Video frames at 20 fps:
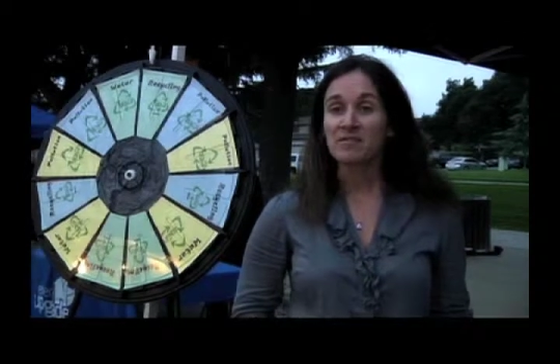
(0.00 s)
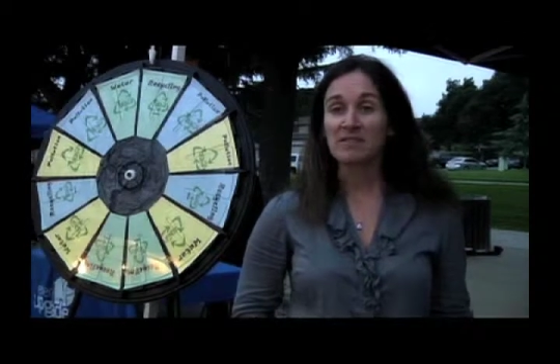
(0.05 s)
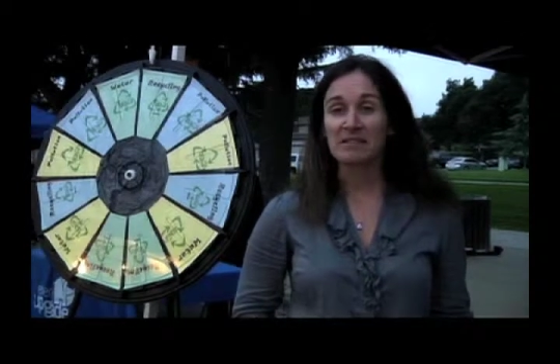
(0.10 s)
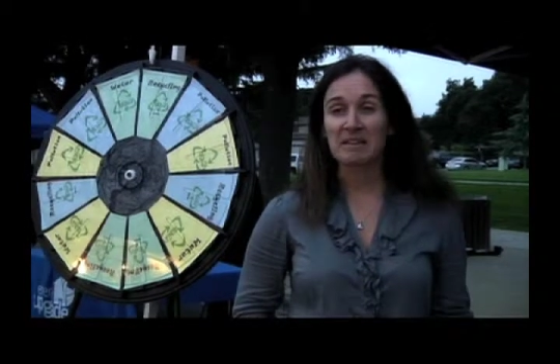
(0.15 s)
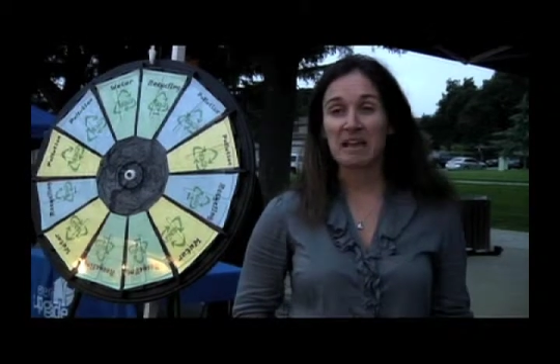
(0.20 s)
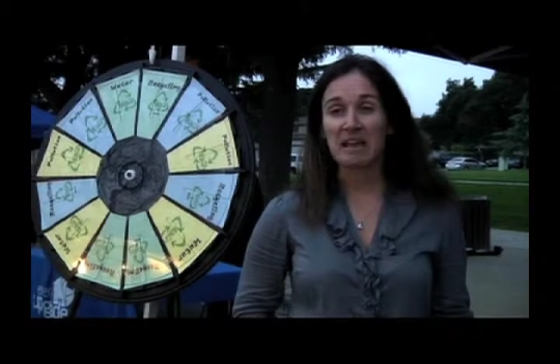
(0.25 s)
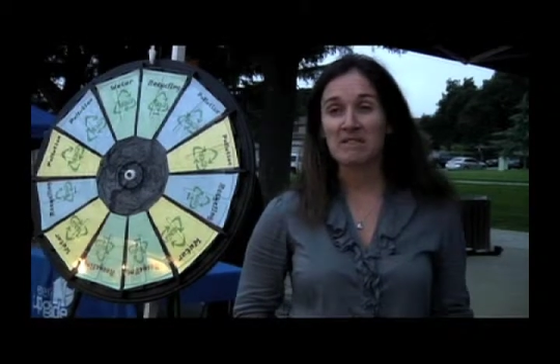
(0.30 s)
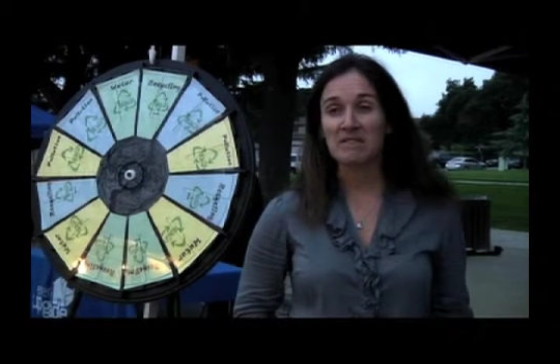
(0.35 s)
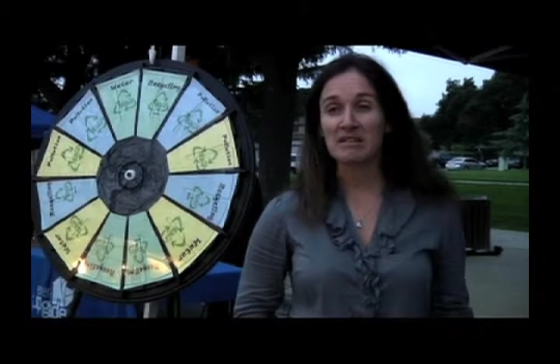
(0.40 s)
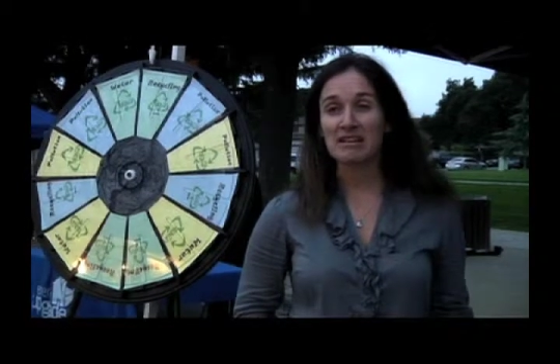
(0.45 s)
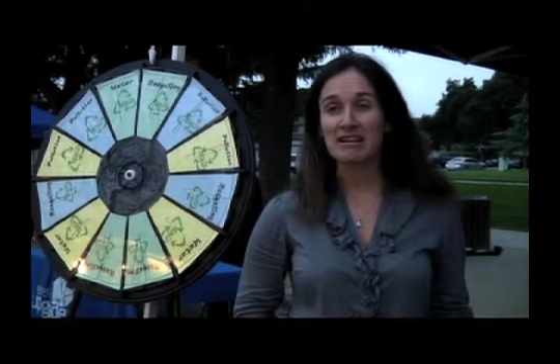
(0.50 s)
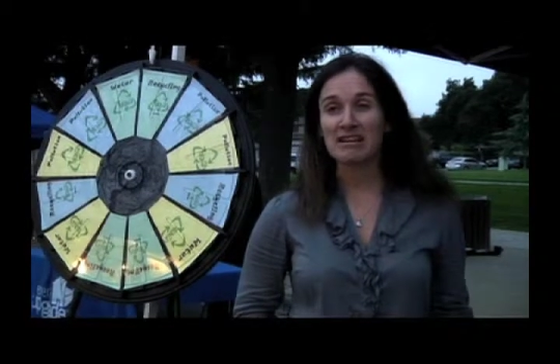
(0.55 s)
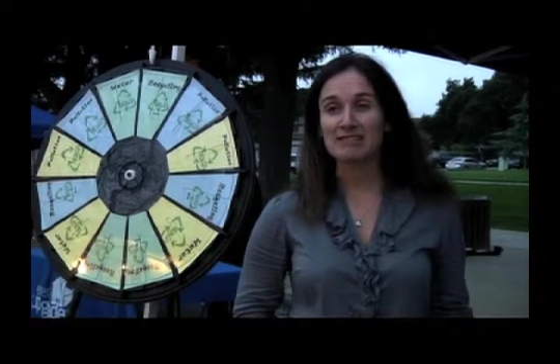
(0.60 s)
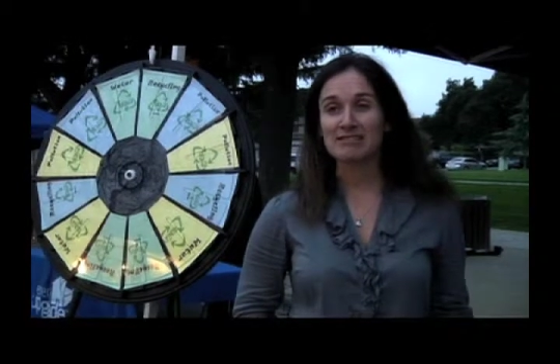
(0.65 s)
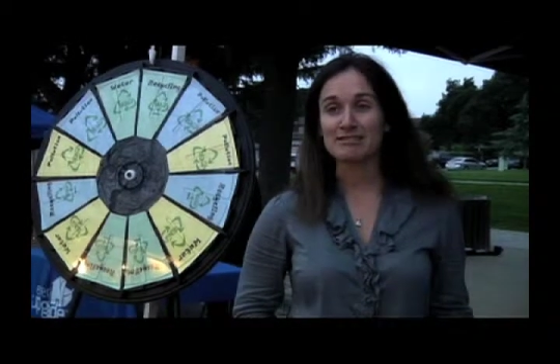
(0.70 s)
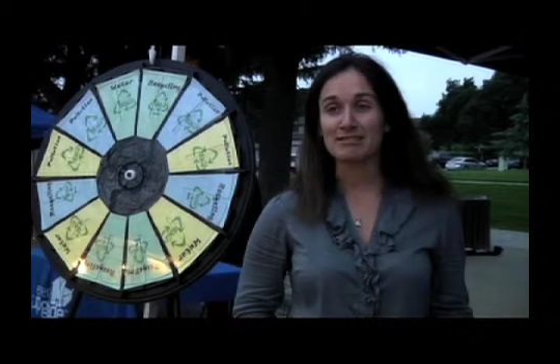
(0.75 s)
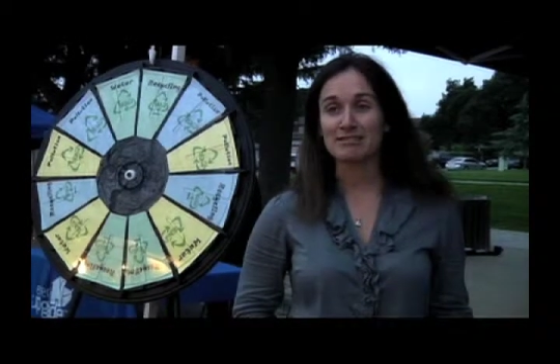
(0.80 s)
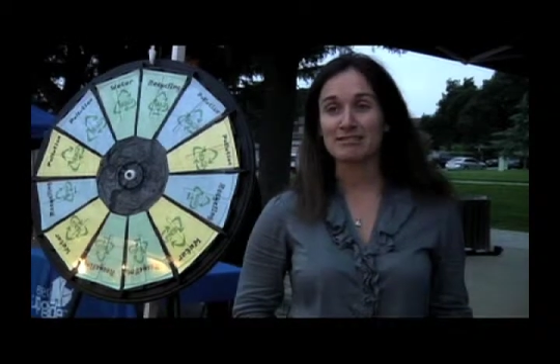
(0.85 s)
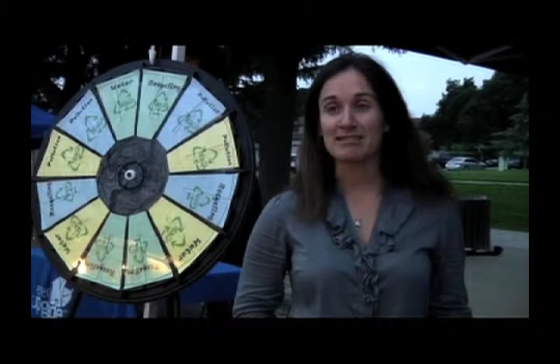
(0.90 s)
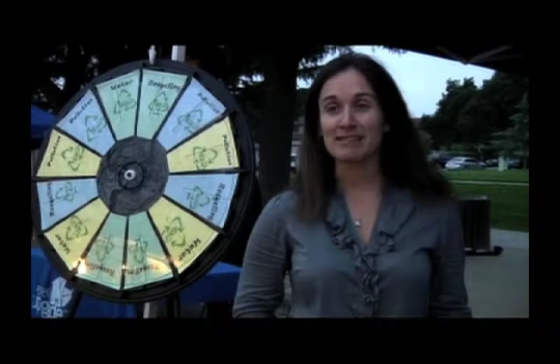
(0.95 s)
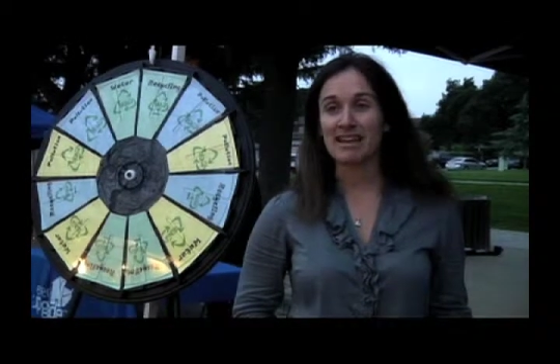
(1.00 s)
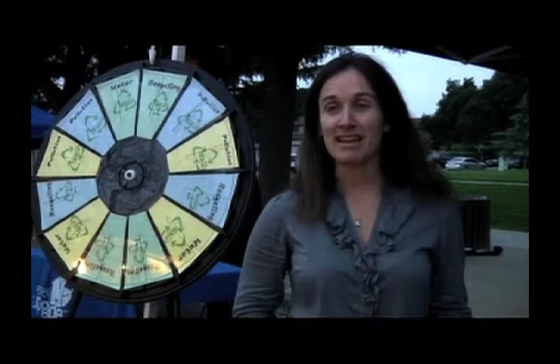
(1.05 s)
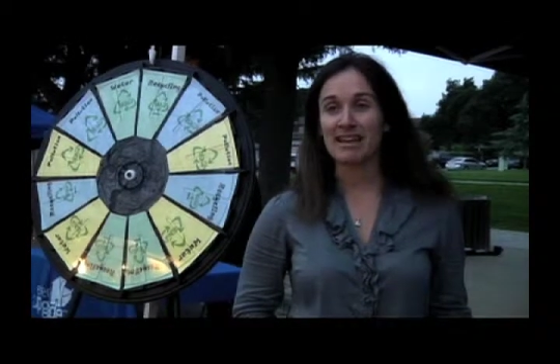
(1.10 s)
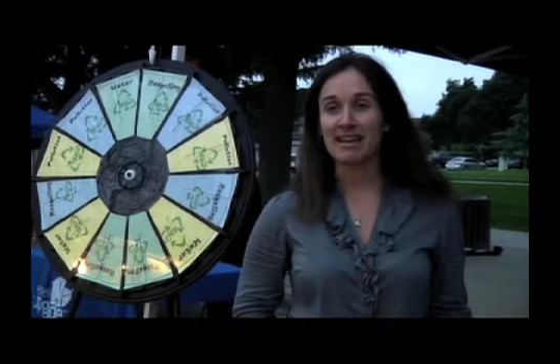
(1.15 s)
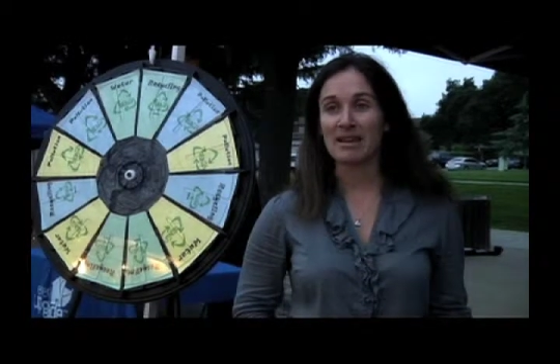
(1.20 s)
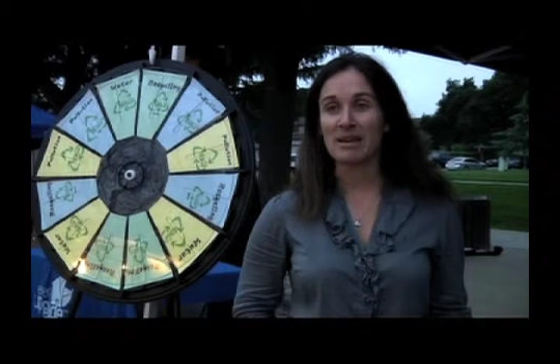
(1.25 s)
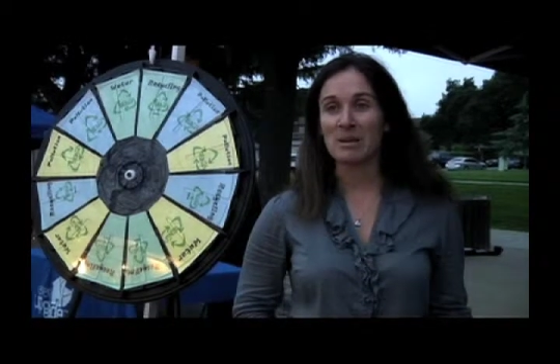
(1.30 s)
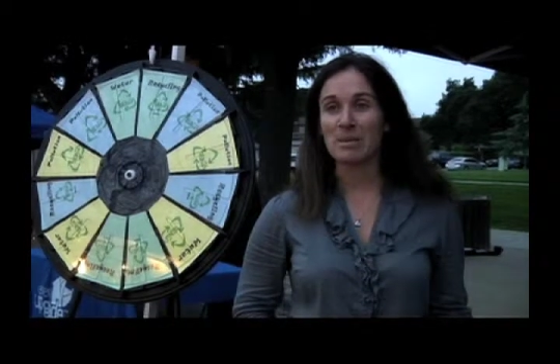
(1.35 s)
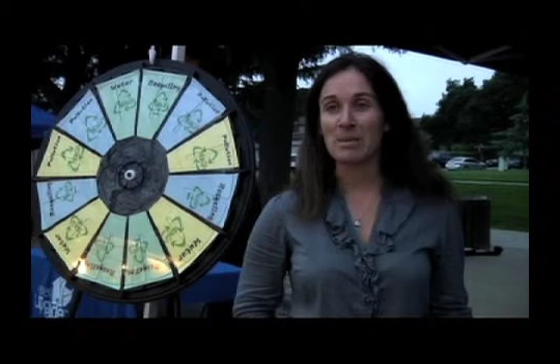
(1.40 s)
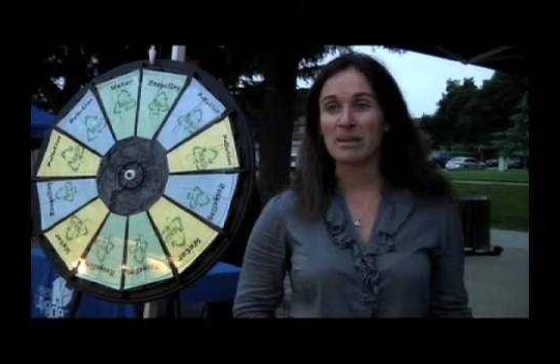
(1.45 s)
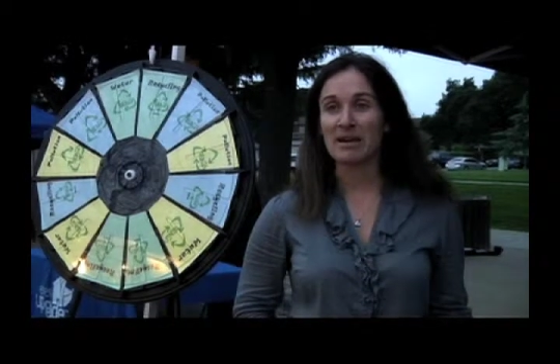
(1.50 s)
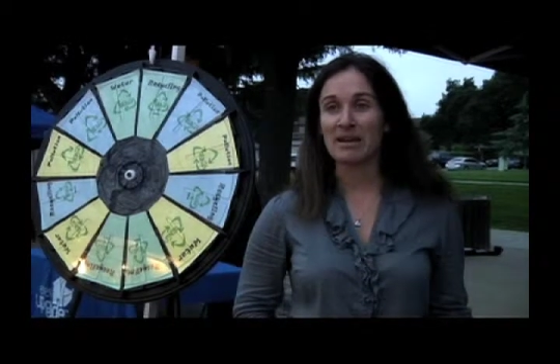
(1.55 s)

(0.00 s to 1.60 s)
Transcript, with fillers: really every day is Earth Day,